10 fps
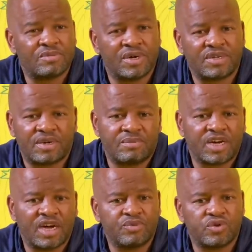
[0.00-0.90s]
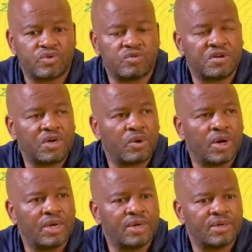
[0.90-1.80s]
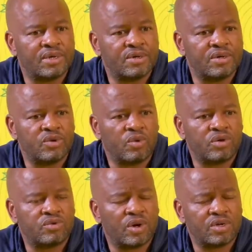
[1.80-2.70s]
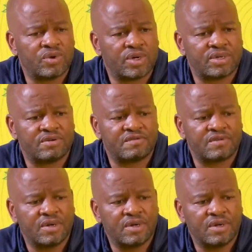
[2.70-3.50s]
but sometimes we do very well in what we want to achieve.